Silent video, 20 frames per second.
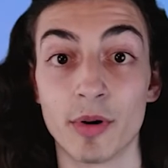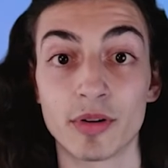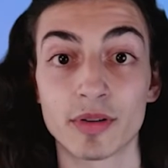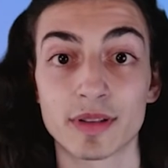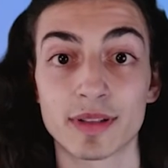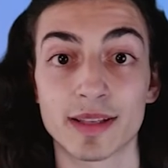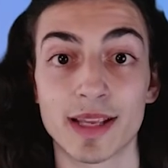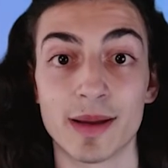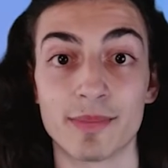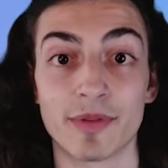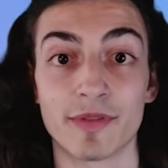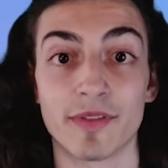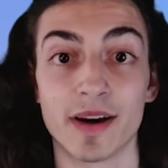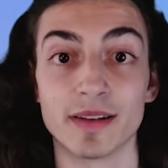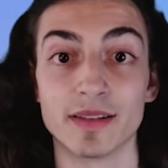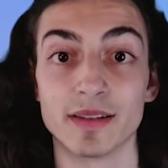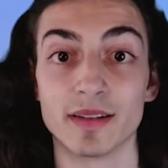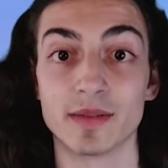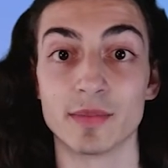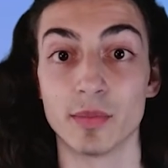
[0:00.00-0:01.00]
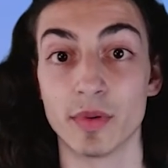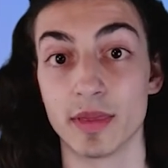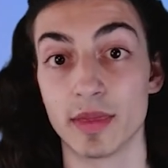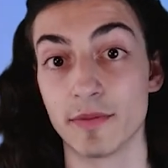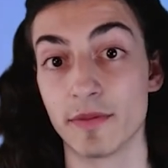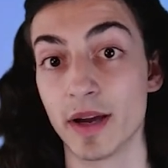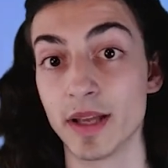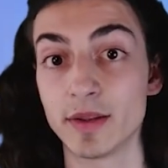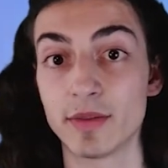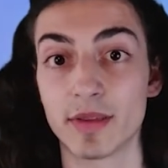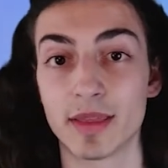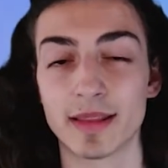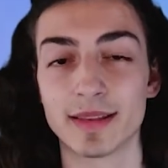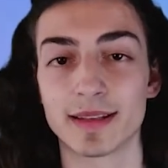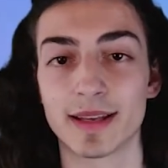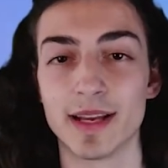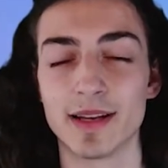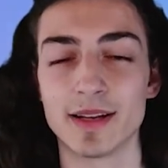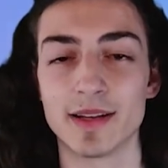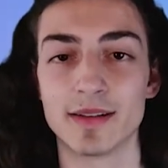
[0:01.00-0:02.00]
box, it provides us with device
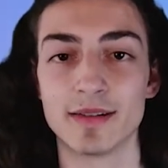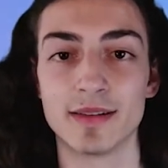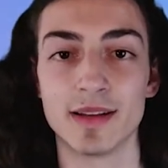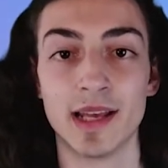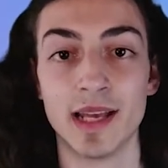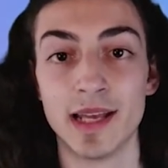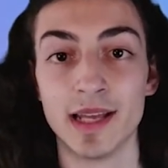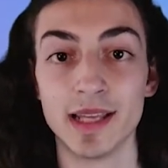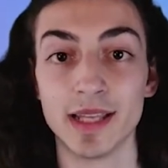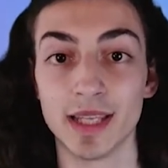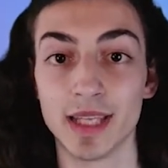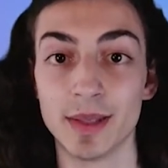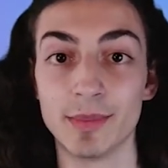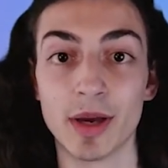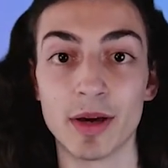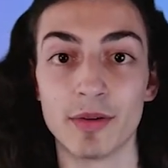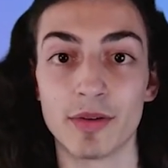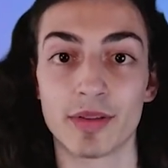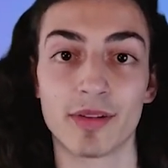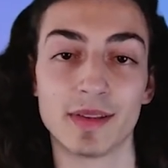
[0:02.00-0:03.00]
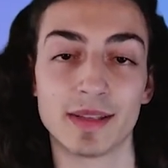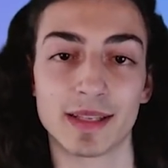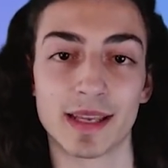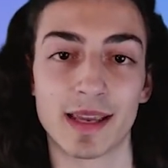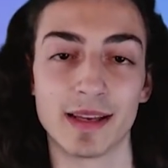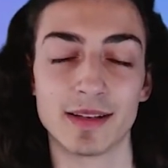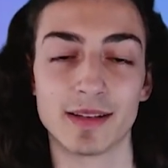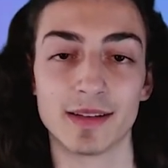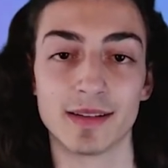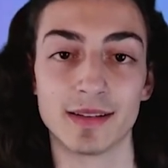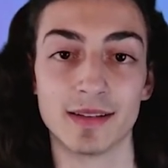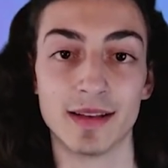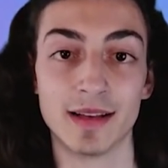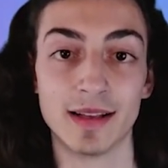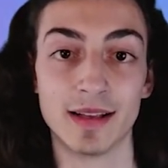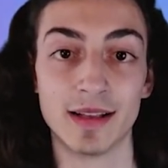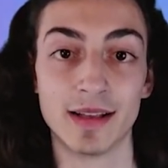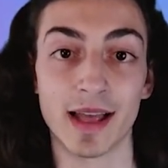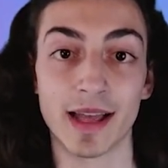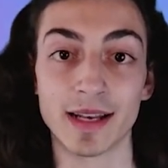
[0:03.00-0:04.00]
authentication, email authentication,
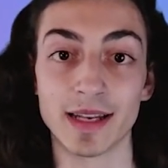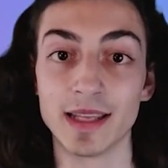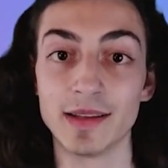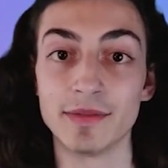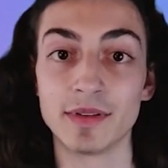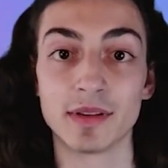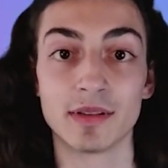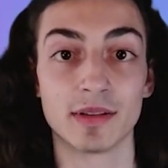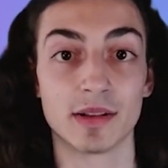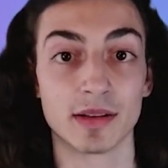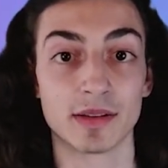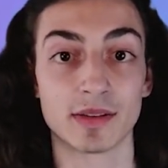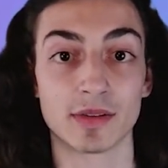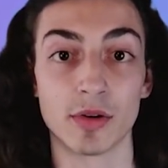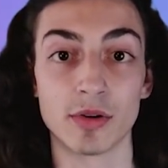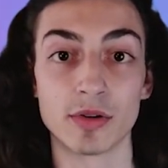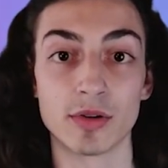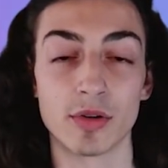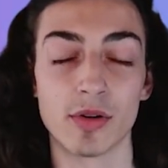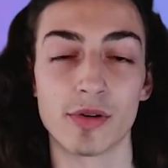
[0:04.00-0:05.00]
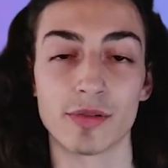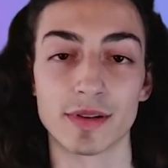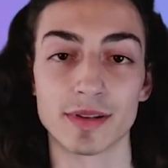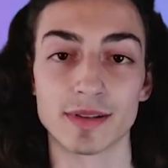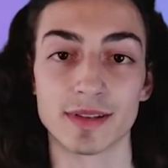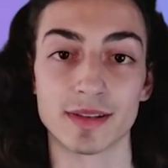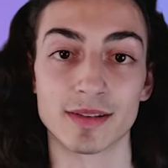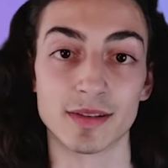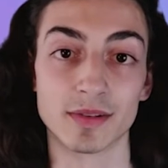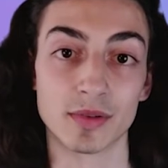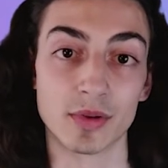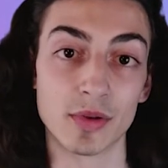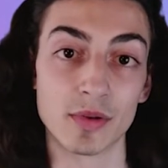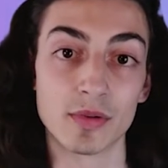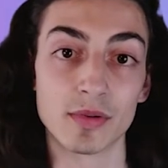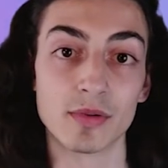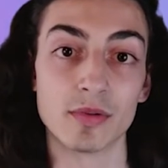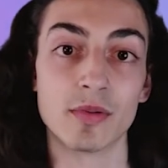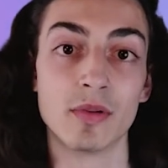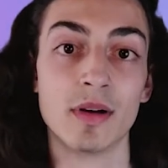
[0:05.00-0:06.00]
and even social logins such as
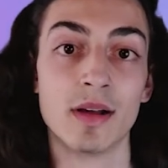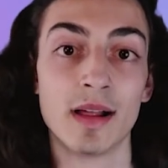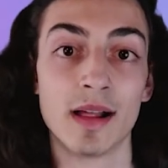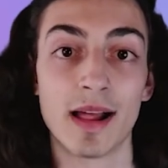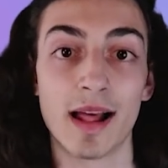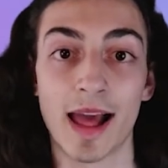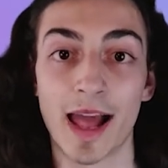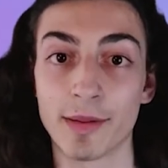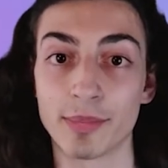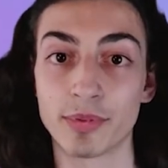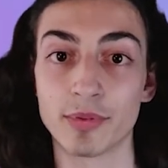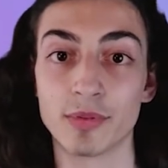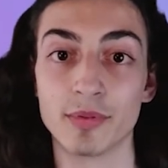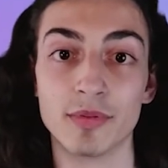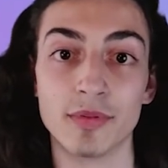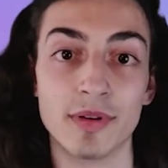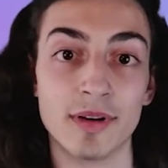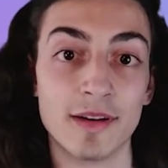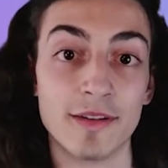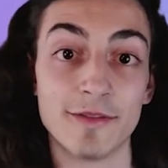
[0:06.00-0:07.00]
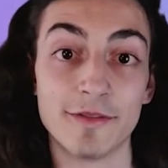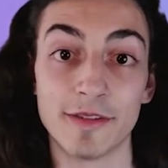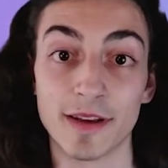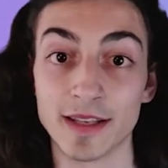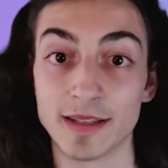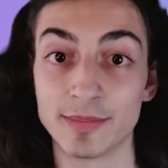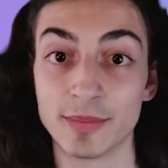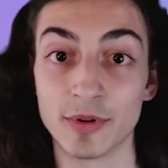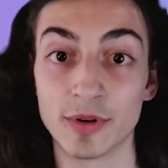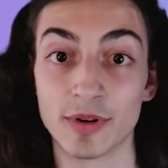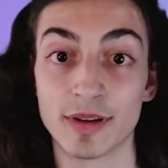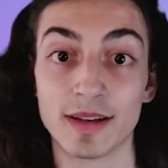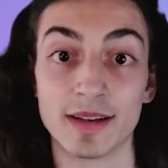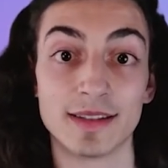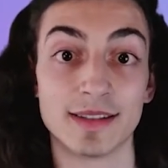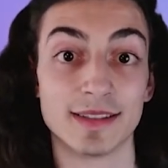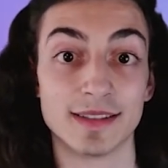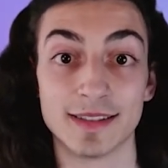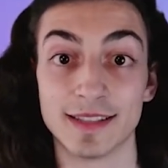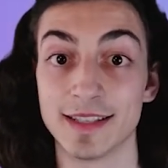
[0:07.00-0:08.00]
Google, Apple, Facebook,
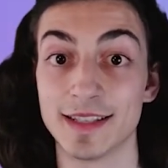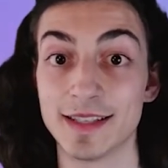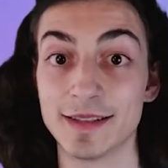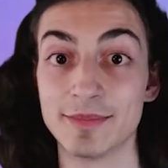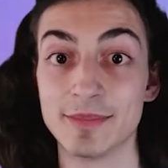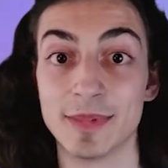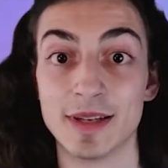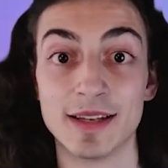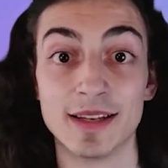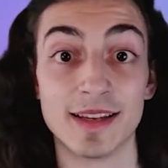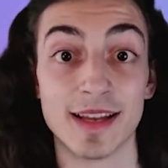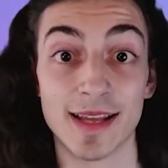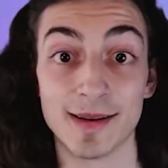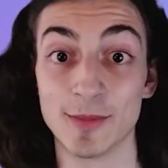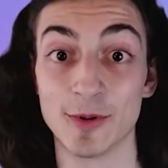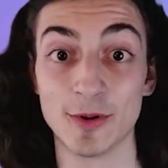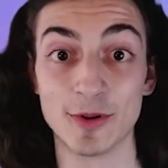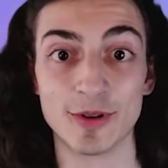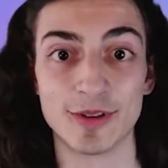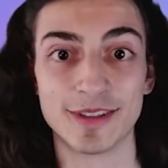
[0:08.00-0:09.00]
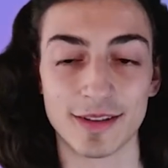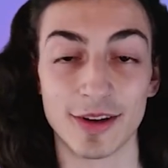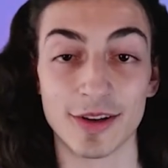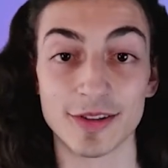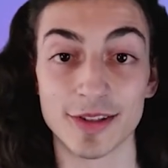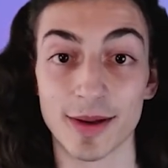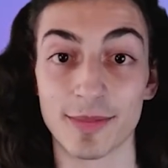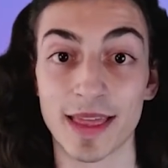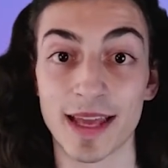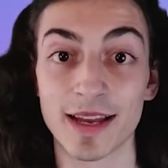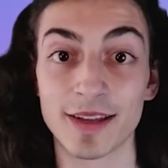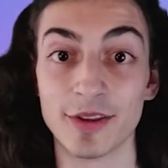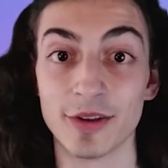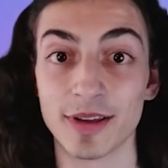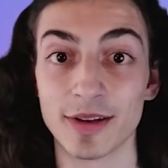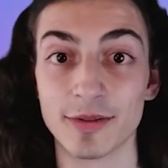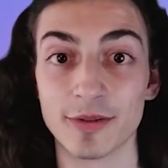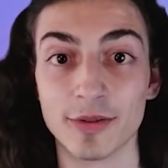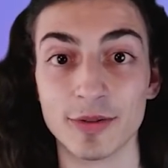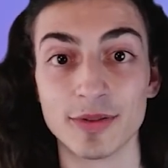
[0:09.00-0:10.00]
Steam, and more. On top of that, you
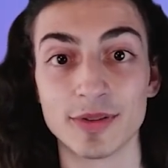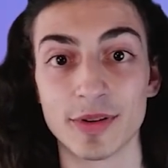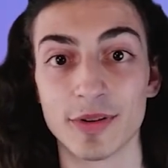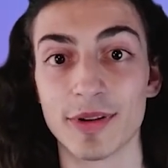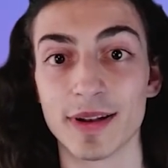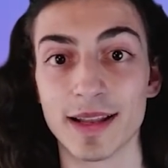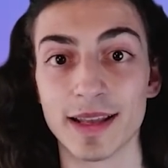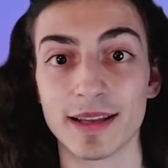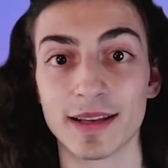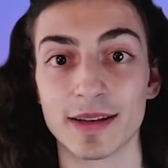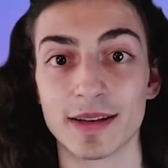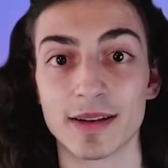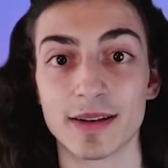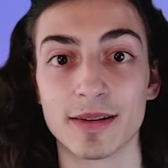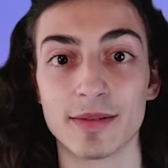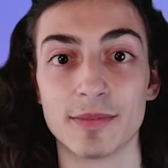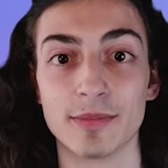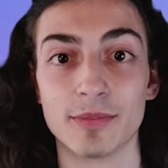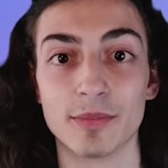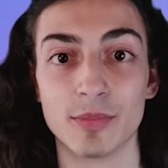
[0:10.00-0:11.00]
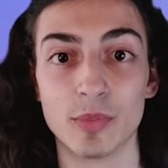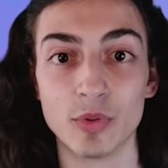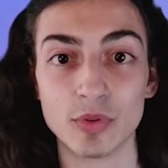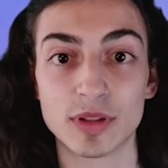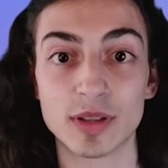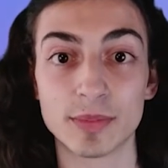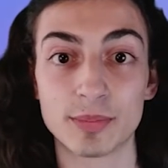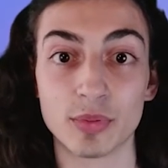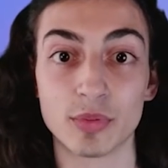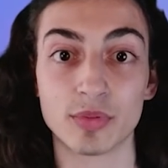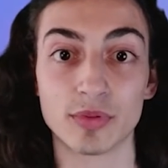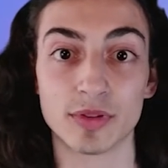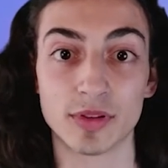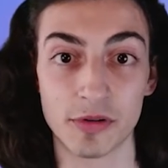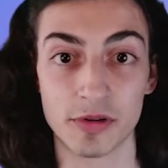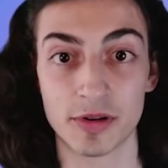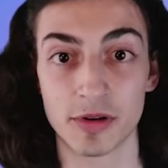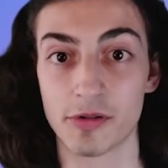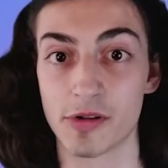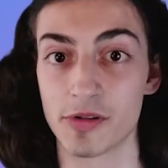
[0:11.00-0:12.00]
can also link multiple
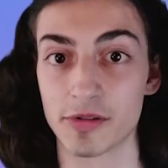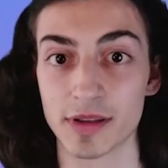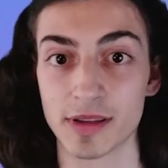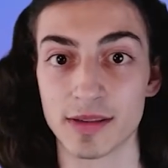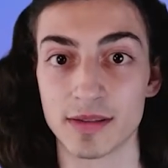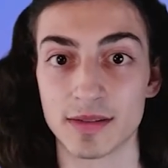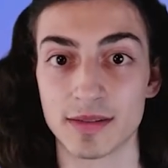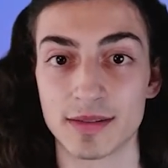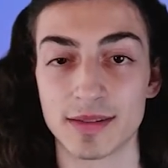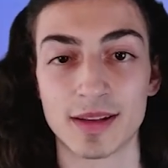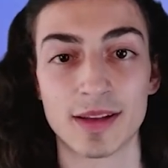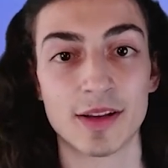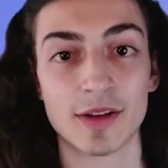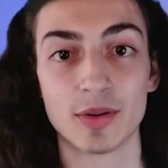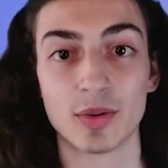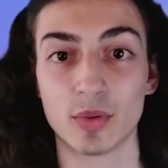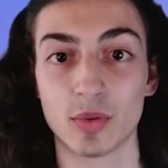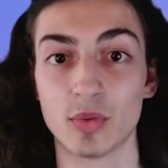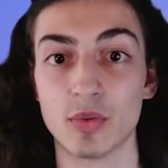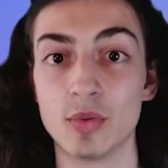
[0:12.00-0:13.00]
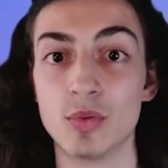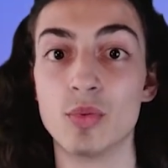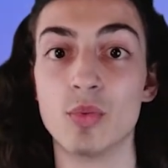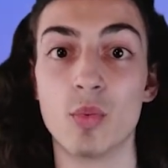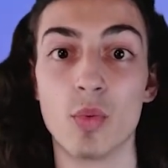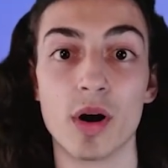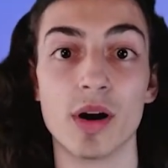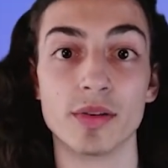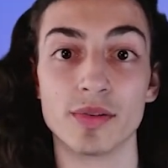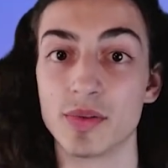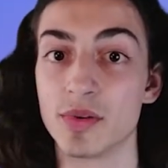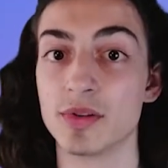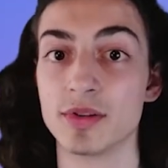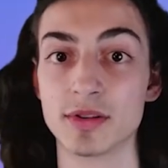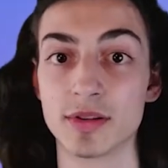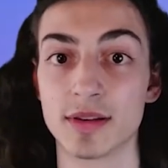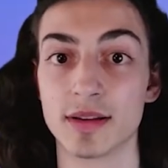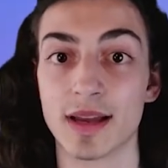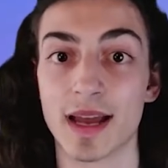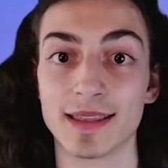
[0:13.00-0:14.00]
social logins to one
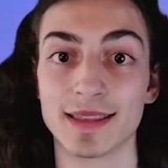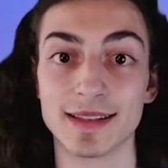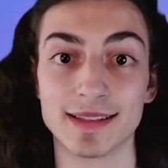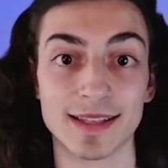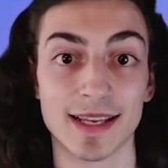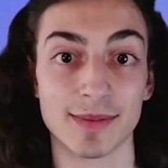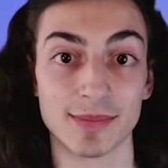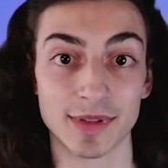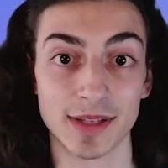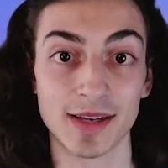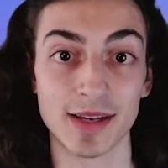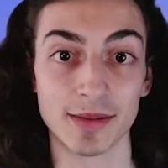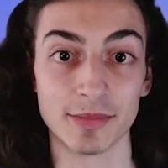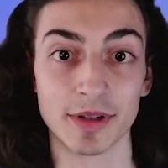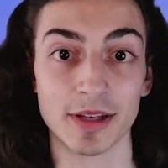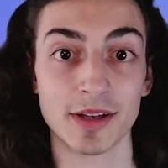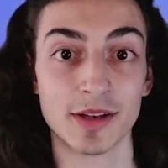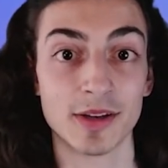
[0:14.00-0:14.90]
user at the same time.